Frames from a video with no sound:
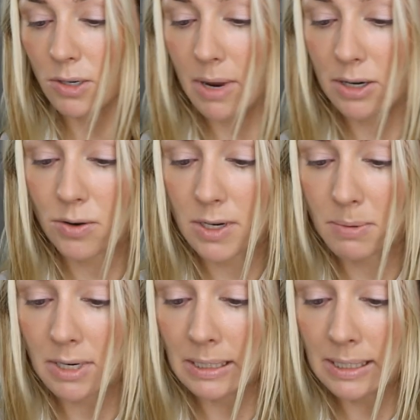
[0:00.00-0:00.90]
to make sure I
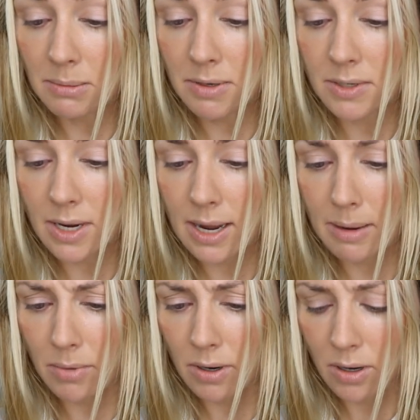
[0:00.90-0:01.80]
spend a little bit of
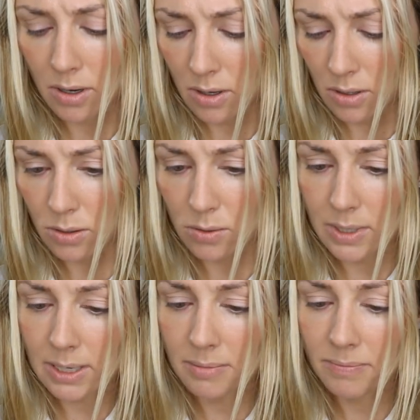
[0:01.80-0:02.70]
time
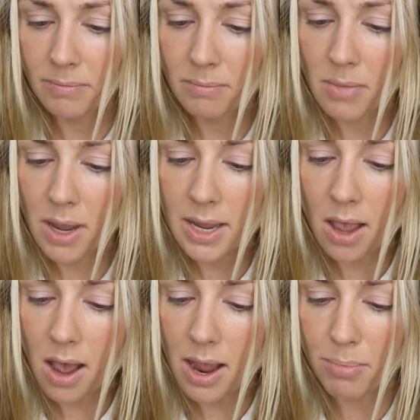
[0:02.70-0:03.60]
doing my
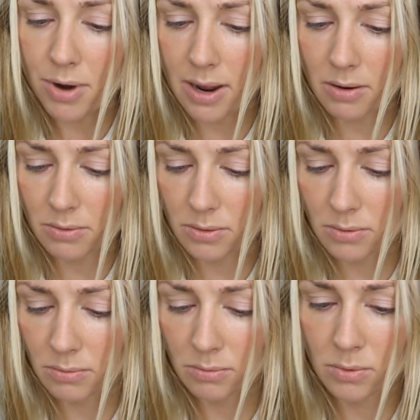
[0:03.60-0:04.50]
eyebrows.